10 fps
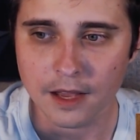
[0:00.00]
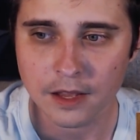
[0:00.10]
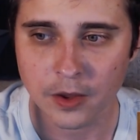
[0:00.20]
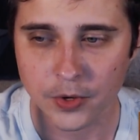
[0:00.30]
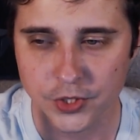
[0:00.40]

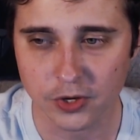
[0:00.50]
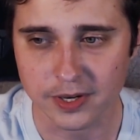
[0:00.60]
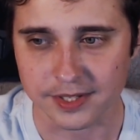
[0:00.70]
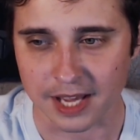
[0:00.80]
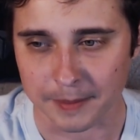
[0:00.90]
Your jury
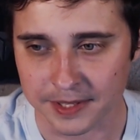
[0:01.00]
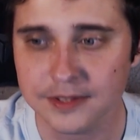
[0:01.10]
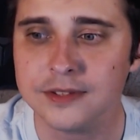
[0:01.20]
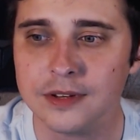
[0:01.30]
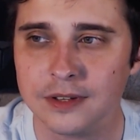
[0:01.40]

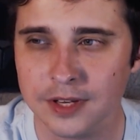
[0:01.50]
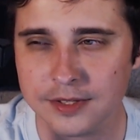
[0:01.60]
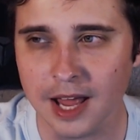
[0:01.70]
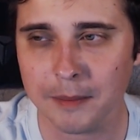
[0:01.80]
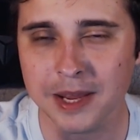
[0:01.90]
summons does
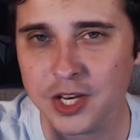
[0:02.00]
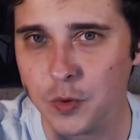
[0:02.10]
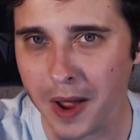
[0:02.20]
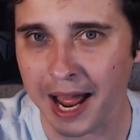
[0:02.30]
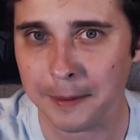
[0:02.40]
not mean you
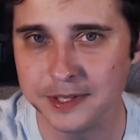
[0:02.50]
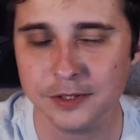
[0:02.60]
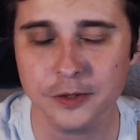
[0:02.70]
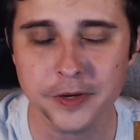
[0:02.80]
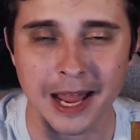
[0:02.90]

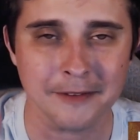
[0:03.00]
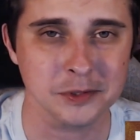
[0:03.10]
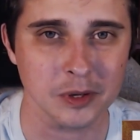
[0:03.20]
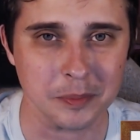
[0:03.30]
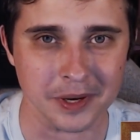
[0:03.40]
absolutely have to
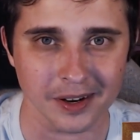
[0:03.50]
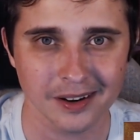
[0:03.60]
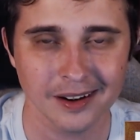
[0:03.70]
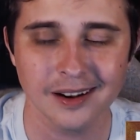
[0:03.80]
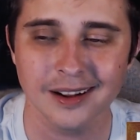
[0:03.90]
appear.
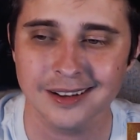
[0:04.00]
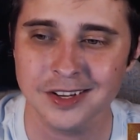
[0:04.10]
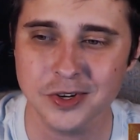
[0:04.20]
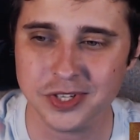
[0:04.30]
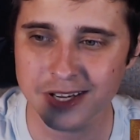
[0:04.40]

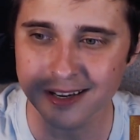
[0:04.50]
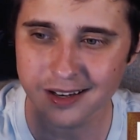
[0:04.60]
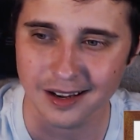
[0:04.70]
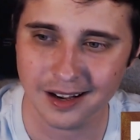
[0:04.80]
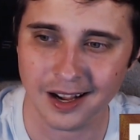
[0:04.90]
Usually
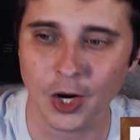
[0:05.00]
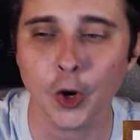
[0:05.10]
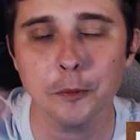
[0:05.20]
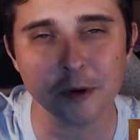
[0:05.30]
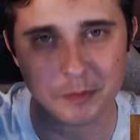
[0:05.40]
a
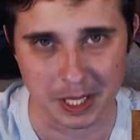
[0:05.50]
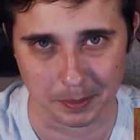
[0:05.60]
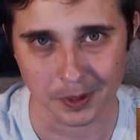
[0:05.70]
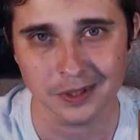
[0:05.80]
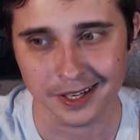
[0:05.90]
group of
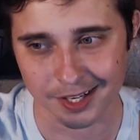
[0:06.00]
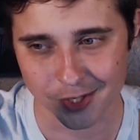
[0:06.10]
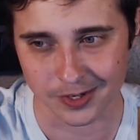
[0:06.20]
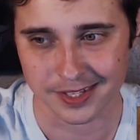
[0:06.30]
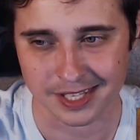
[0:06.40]
people get a
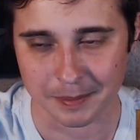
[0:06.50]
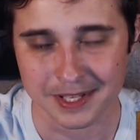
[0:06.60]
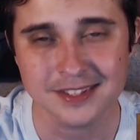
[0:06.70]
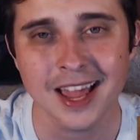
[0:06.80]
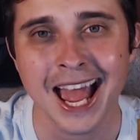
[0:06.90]
jury
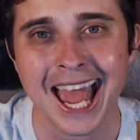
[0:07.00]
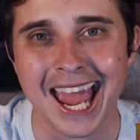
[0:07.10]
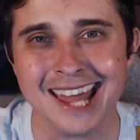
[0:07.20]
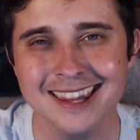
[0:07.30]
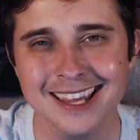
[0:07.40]
summons,
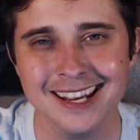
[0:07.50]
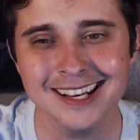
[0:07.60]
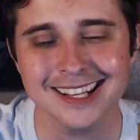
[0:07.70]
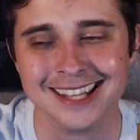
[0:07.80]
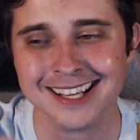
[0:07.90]
and then
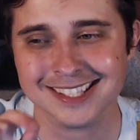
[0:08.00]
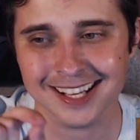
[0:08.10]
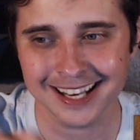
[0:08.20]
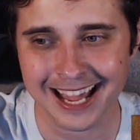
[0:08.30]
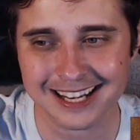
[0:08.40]
they
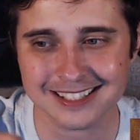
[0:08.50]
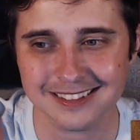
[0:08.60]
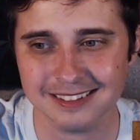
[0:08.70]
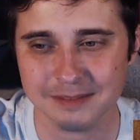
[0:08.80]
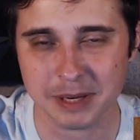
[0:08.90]
select
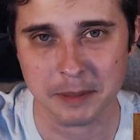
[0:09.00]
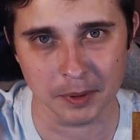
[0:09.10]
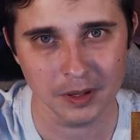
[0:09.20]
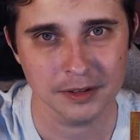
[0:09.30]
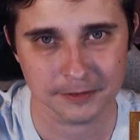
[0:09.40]

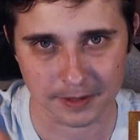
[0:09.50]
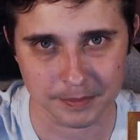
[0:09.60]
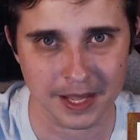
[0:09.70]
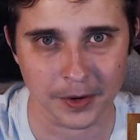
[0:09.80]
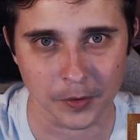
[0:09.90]
people from
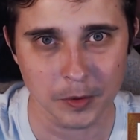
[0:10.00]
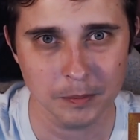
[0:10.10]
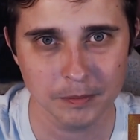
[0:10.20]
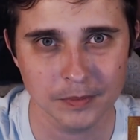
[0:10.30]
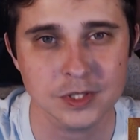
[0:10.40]
that group
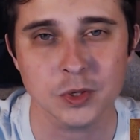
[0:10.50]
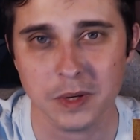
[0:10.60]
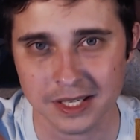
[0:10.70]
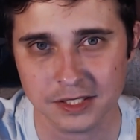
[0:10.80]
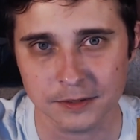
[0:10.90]
to
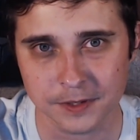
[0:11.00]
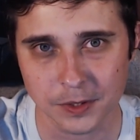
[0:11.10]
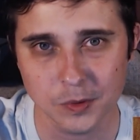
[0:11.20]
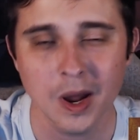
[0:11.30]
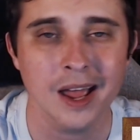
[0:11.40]
interview
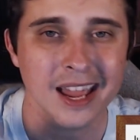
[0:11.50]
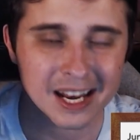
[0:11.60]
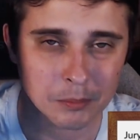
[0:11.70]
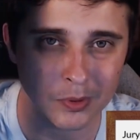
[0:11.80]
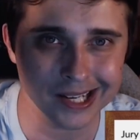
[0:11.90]
and
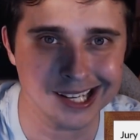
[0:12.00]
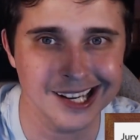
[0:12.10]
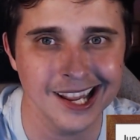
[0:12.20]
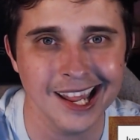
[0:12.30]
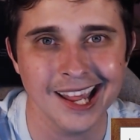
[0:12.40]
bring
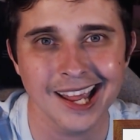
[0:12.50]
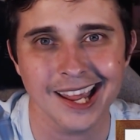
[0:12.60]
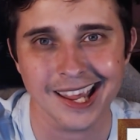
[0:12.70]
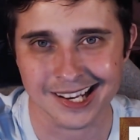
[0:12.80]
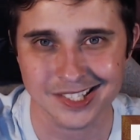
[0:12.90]

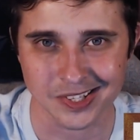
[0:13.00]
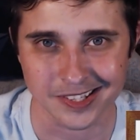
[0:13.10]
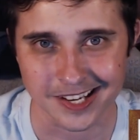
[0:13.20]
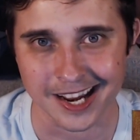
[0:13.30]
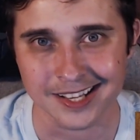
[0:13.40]
into the
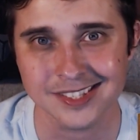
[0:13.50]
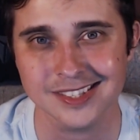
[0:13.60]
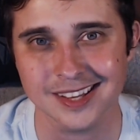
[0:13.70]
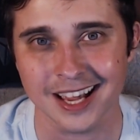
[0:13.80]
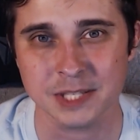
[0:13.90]
case
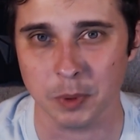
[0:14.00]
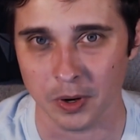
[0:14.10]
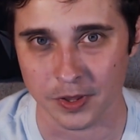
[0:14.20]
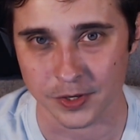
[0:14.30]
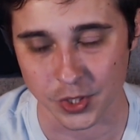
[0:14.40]
as part of
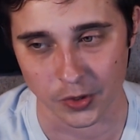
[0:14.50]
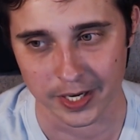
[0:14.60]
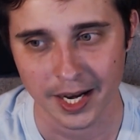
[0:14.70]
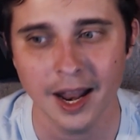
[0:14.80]
the jury.